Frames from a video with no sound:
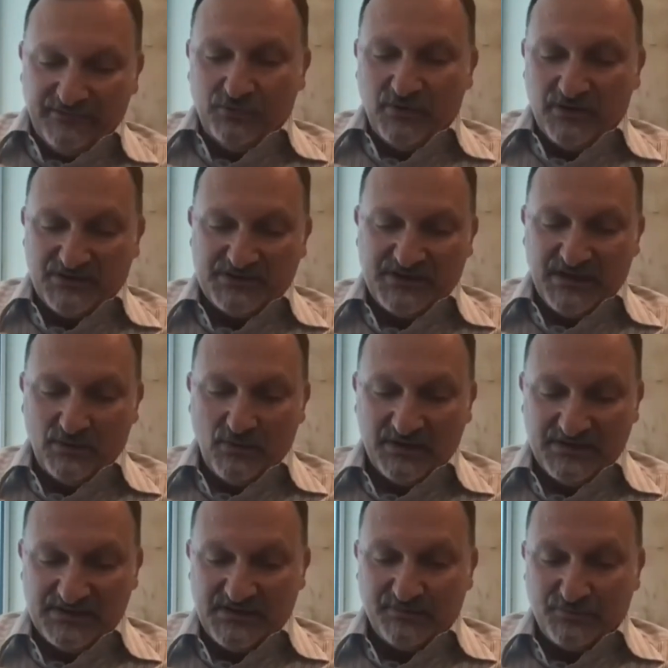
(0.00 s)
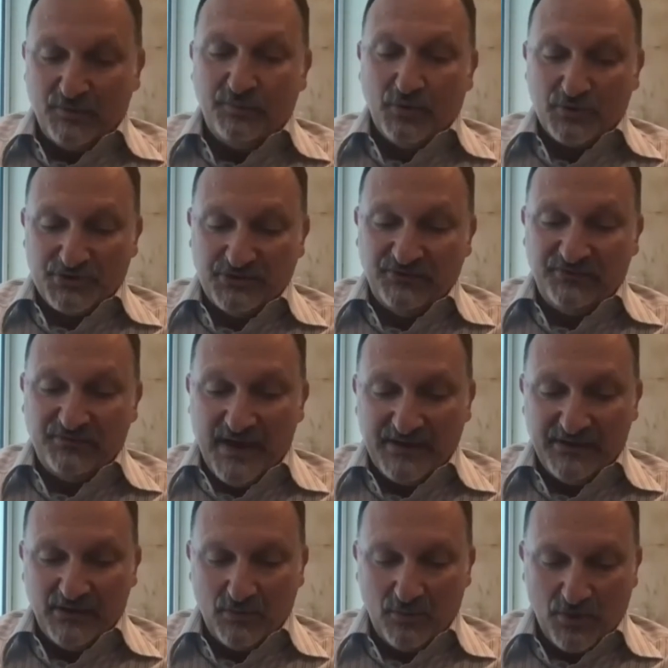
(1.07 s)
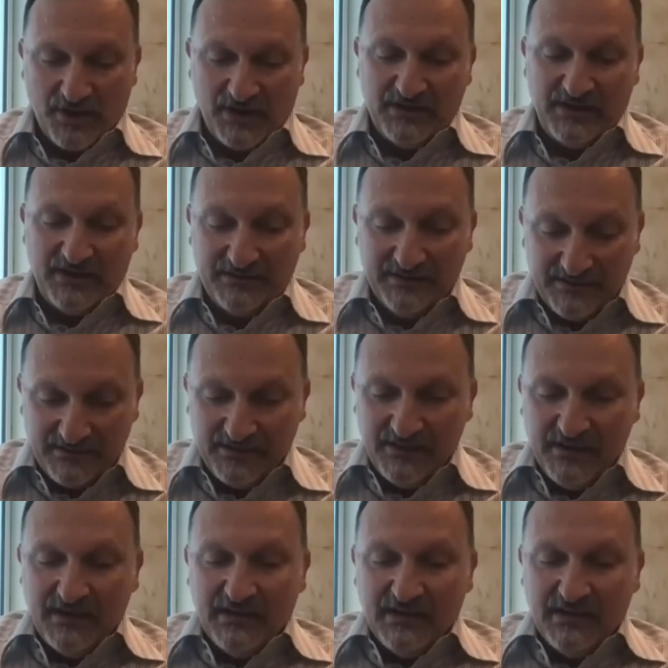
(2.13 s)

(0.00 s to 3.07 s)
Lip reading: to understand what is the proportion of manual work needed